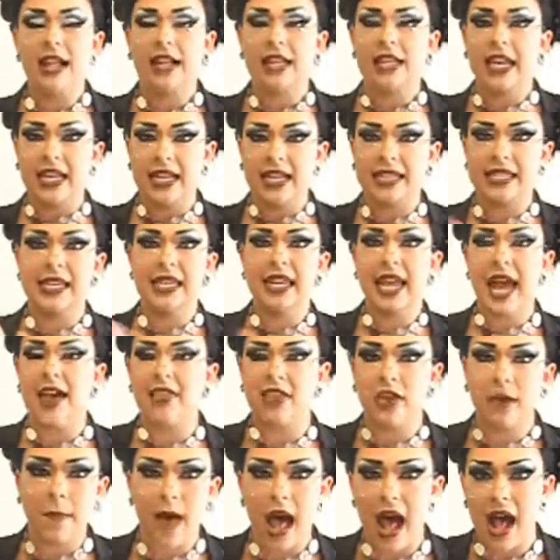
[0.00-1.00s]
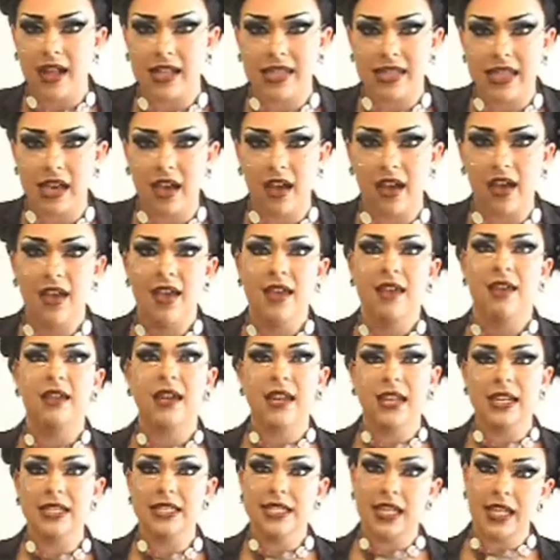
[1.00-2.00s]
Get it together, Boxa.
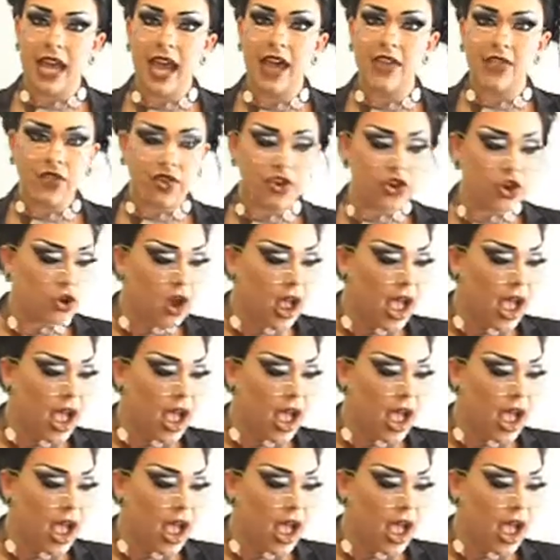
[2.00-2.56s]
Get it together.